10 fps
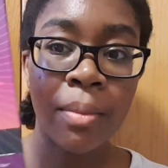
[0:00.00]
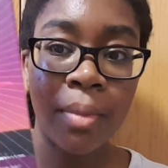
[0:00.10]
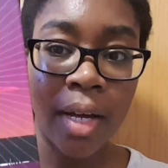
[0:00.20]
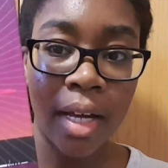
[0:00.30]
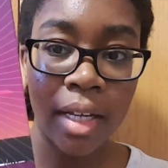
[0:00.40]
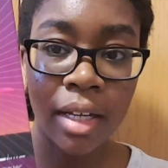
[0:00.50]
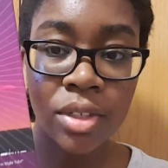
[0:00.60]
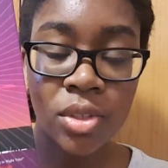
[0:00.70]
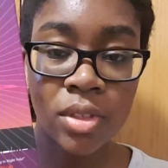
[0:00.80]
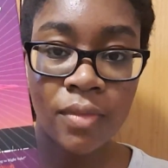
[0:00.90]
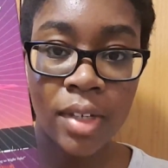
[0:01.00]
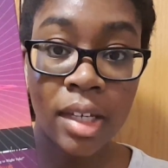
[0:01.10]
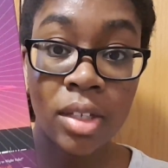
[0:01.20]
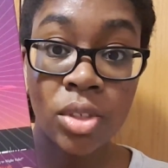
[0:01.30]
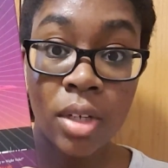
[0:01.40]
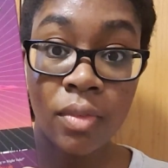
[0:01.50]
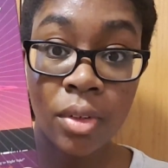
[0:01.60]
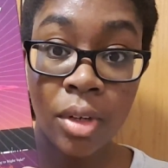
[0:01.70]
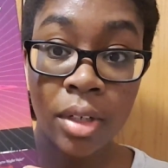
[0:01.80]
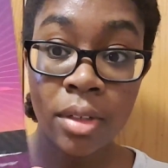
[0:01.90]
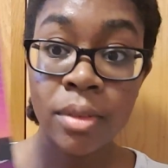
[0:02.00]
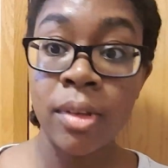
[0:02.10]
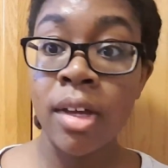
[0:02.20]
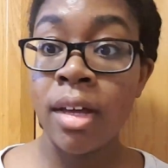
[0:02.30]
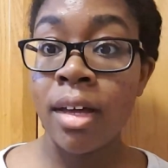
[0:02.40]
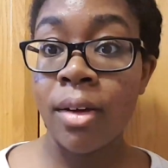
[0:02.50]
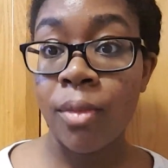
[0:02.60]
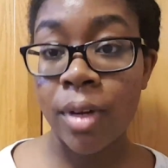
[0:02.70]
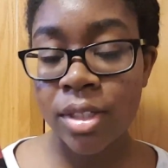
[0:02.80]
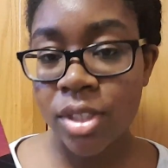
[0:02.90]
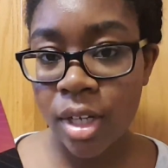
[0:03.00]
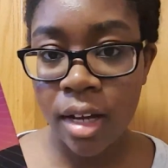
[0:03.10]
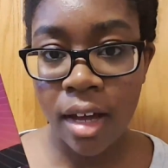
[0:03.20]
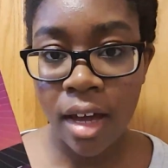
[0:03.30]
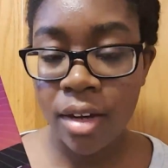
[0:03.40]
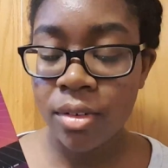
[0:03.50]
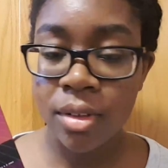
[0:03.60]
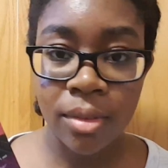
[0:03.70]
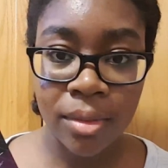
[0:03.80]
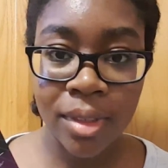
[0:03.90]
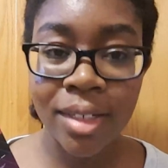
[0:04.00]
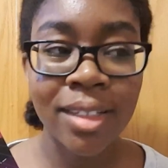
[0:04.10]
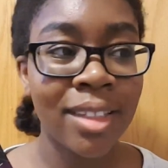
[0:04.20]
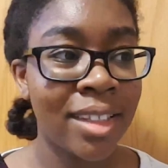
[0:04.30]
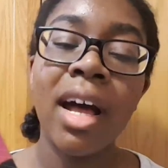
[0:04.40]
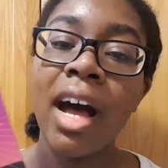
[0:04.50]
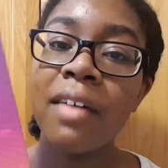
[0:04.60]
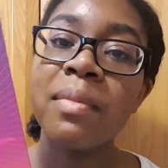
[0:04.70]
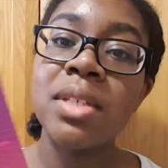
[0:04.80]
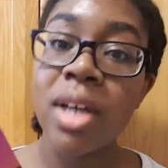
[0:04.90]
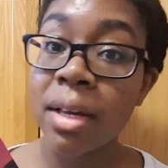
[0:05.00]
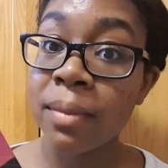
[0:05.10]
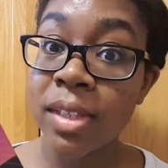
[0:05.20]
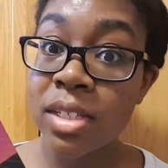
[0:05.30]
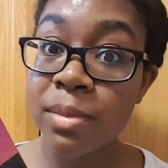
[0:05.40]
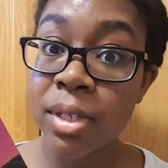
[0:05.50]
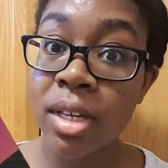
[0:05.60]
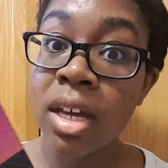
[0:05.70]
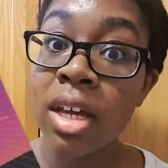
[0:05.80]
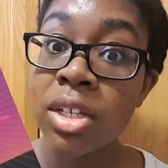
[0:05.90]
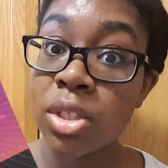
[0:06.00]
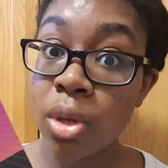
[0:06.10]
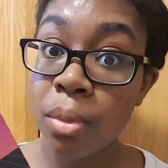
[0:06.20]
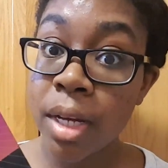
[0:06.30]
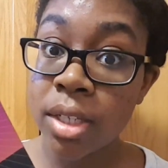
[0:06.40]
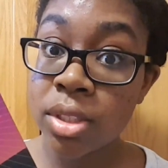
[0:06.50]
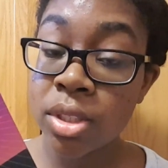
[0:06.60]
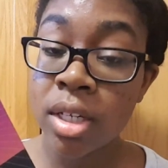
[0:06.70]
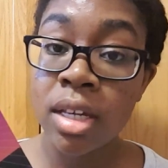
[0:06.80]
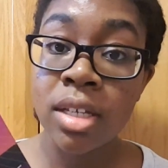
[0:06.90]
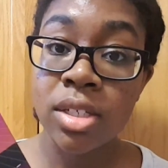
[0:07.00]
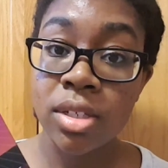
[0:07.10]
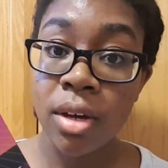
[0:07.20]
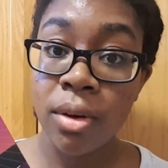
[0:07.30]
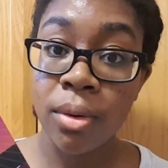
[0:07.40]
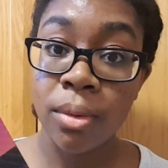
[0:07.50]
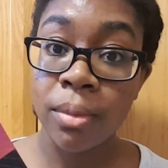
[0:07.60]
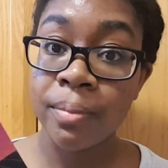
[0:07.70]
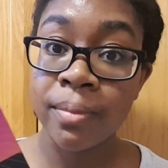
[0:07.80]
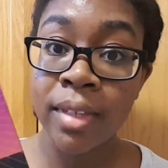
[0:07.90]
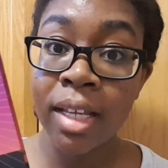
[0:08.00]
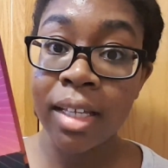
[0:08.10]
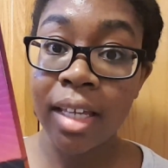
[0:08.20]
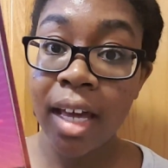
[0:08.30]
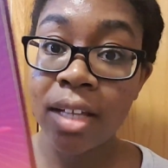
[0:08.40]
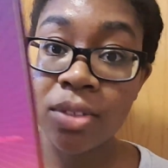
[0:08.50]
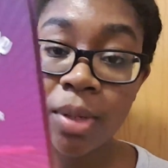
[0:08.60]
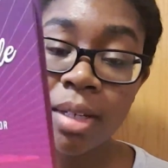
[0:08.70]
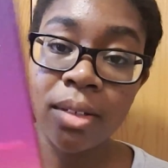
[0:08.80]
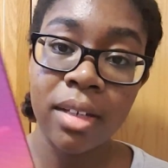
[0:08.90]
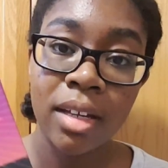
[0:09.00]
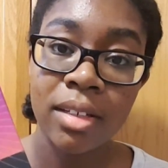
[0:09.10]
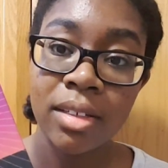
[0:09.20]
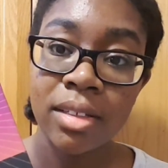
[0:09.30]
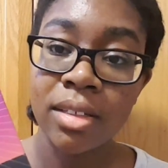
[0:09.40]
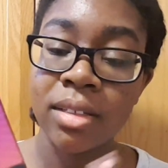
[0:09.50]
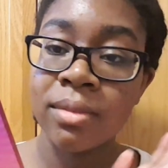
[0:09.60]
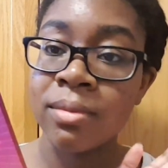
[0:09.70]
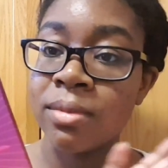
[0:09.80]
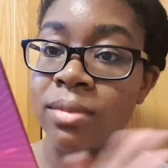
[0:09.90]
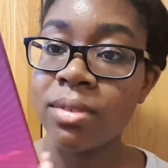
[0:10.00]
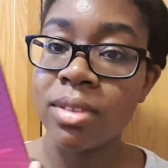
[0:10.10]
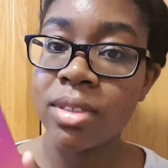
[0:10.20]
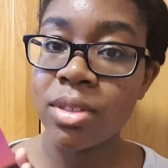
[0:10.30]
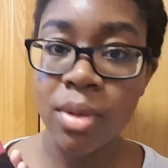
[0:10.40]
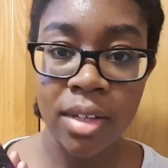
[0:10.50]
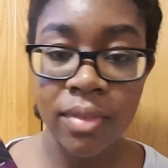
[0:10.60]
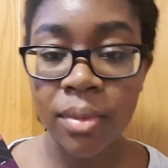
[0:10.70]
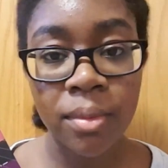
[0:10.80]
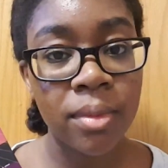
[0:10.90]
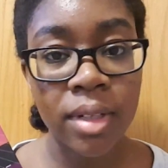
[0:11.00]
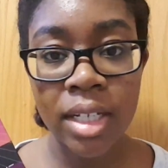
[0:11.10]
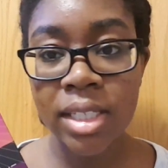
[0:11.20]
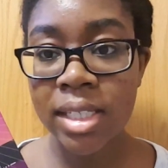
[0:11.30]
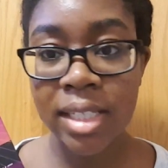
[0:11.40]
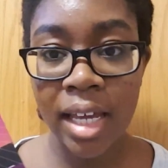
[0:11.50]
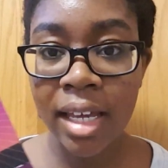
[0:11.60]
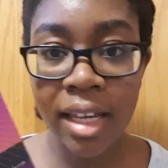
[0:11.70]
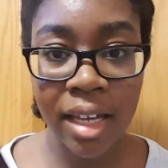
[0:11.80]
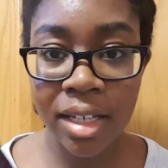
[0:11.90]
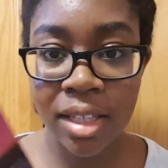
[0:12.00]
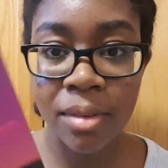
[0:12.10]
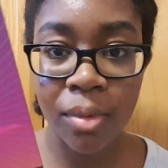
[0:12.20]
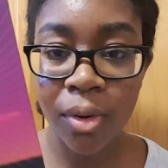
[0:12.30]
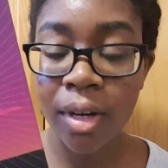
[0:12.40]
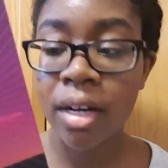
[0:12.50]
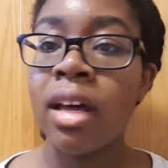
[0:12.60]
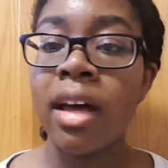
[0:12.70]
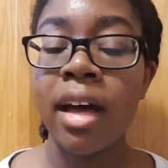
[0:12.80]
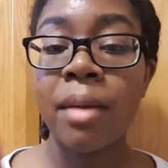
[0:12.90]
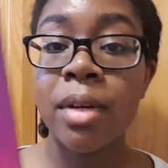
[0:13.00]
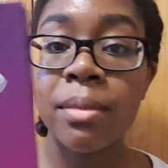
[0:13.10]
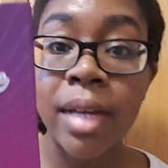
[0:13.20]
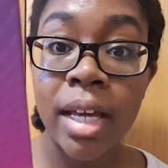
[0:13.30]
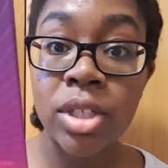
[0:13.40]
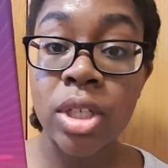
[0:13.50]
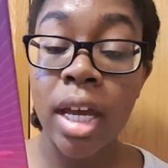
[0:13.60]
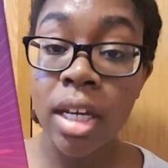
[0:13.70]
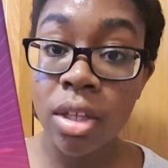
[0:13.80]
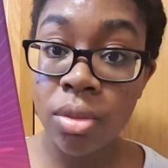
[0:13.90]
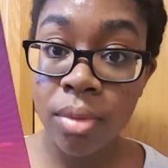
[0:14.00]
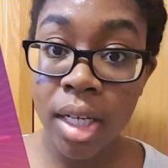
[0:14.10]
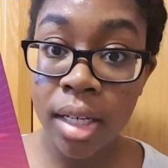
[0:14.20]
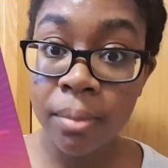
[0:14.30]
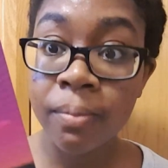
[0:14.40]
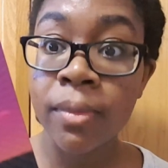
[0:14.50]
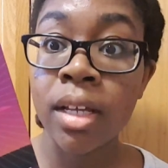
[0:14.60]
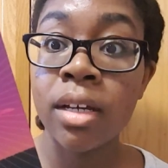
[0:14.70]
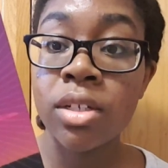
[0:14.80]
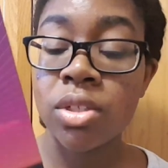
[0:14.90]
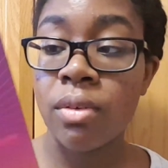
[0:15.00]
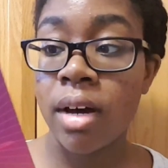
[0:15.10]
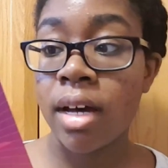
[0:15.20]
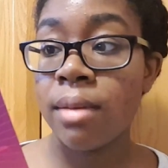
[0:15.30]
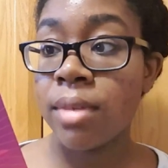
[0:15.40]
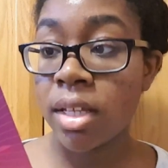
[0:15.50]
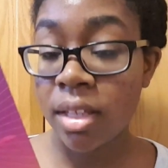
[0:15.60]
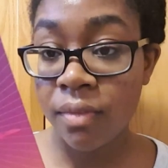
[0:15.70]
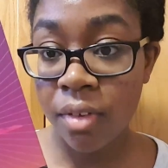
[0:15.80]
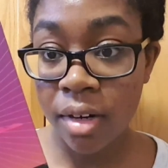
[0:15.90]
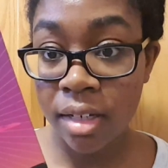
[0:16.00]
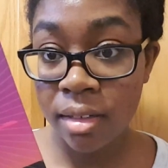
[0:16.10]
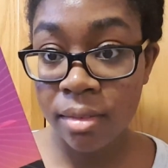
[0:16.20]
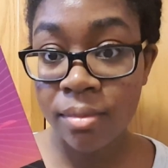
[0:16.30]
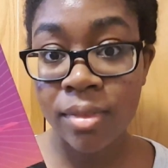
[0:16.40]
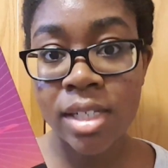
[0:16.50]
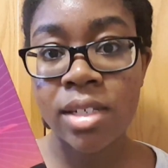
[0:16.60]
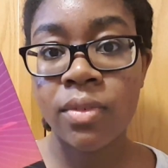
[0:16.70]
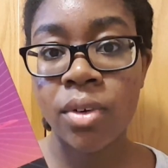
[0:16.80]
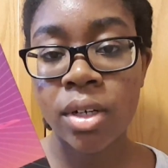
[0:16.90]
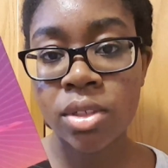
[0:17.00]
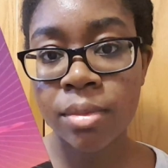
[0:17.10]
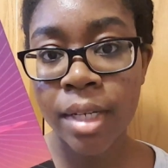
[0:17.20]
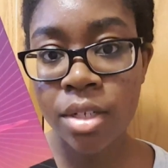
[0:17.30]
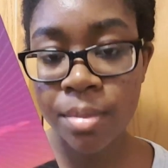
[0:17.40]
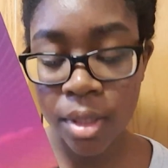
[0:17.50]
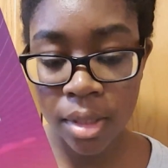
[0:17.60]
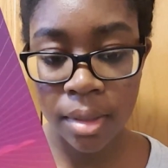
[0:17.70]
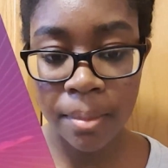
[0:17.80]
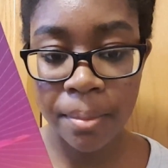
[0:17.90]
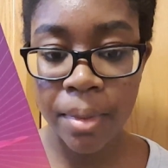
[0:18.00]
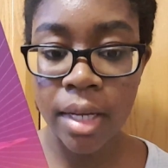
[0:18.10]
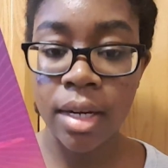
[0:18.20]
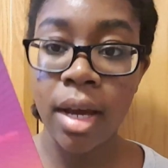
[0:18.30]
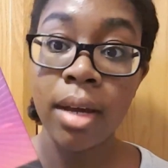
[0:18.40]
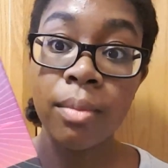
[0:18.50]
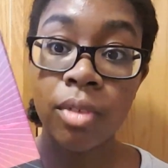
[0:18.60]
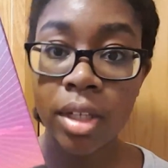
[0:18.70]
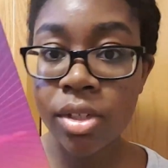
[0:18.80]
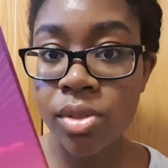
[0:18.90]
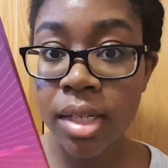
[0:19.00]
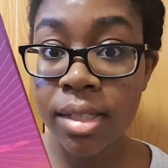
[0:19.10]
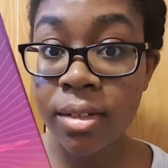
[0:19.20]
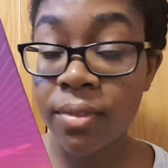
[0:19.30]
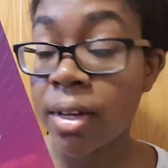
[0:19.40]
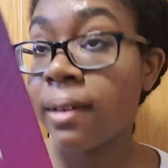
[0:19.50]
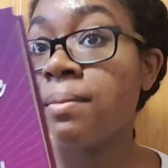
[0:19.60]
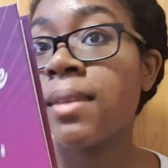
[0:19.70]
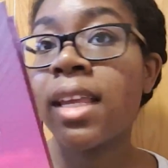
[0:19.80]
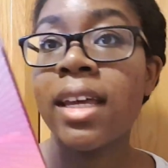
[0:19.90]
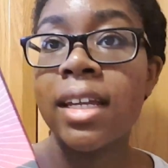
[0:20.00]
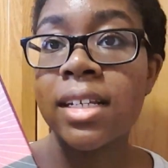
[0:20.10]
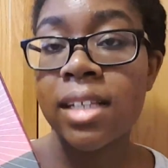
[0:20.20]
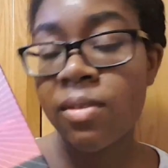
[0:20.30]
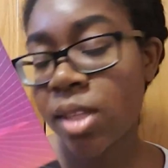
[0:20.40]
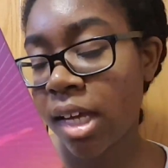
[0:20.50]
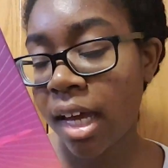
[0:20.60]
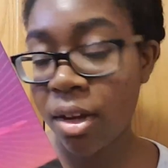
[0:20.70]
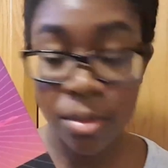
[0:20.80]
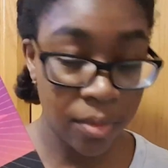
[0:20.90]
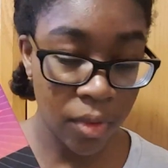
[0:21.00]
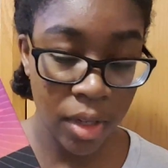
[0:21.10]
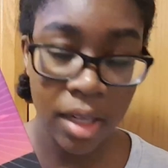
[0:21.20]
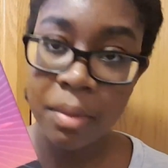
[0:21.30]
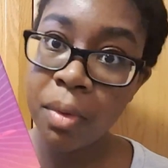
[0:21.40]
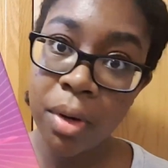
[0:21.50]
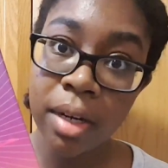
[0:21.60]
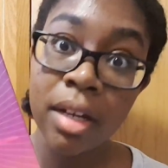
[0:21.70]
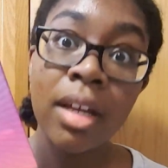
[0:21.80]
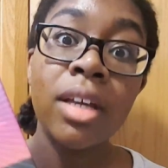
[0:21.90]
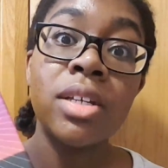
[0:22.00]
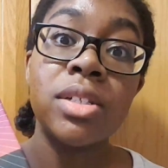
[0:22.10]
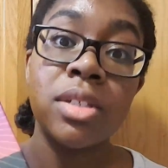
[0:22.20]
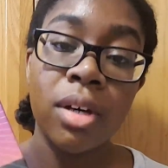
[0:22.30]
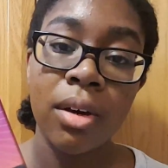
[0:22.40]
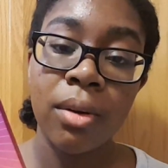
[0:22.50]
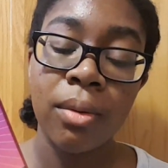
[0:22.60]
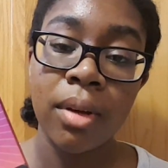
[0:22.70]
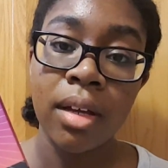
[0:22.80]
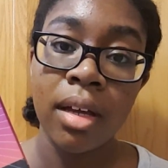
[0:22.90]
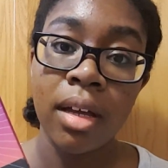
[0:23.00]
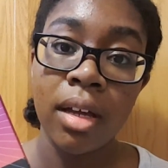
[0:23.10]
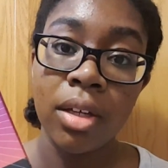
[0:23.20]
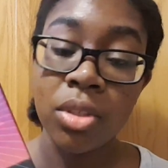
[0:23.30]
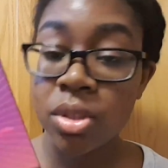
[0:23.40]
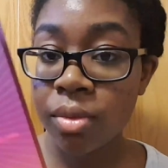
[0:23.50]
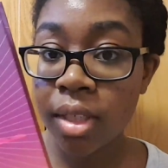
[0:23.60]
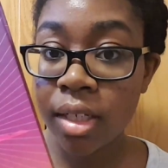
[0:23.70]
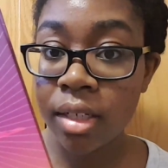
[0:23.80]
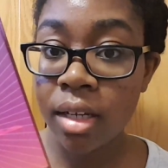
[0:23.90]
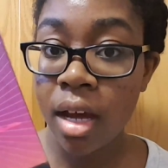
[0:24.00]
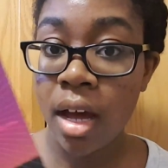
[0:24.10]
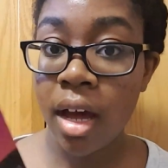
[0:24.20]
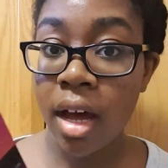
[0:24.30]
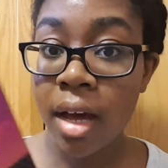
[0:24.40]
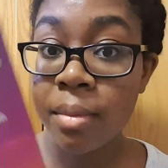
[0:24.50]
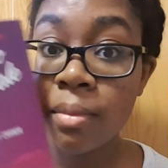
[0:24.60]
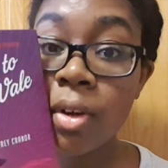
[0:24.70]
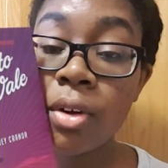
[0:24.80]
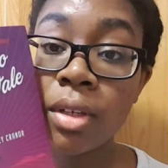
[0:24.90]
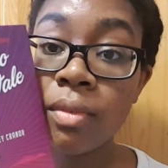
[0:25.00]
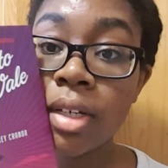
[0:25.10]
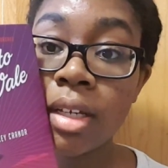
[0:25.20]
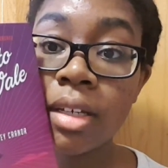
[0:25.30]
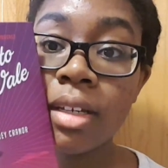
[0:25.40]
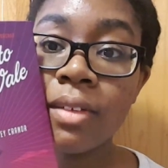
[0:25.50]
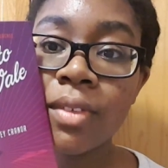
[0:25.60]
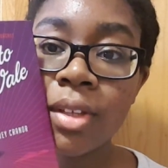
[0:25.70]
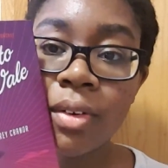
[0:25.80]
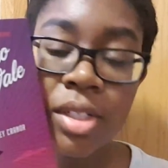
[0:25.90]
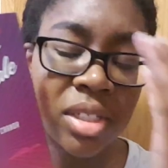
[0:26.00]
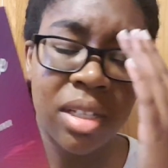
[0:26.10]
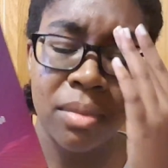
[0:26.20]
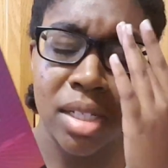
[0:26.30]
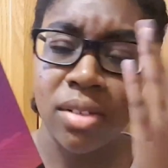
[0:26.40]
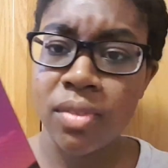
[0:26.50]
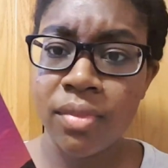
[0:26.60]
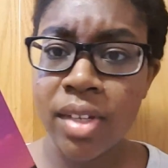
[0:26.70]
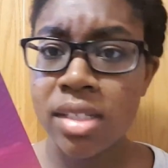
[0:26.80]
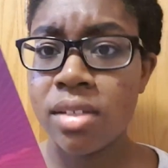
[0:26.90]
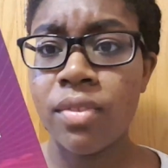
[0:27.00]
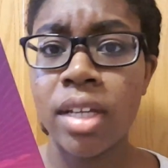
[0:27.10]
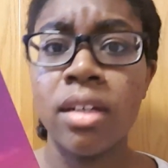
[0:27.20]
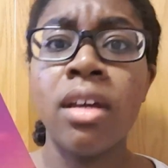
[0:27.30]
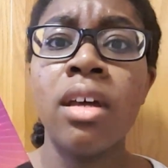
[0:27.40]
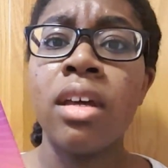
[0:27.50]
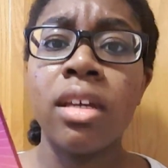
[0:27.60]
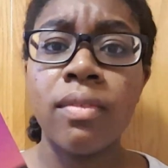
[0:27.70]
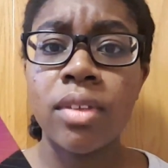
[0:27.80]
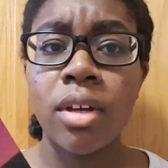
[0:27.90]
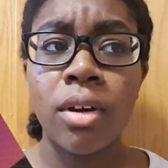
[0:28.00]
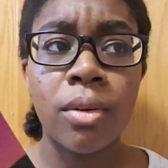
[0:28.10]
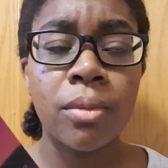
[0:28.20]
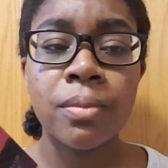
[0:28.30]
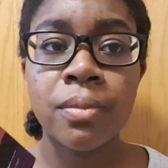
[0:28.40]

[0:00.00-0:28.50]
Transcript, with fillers: by Joseph Fink and Jeffrey Cranor, which, I don't know, I've been talking about this book so much, so yeah, do I even need to say anything more? I'm on page 83, so I'm not that far in. This is a 400-page book, but I am really enjoying it so far. It is everything I hoped for and more, so you should read it. I'm currently reading it, even though I just hit myself in the face, it's fine. Even though